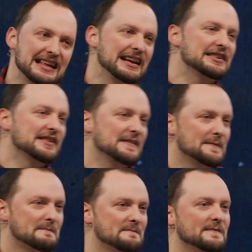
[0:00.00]
that it,
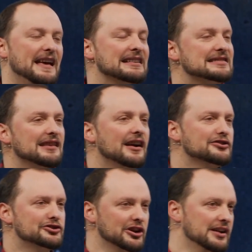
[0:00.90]
it's
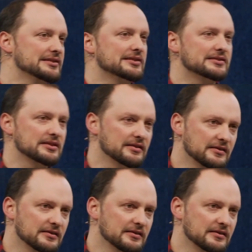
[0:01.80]
not just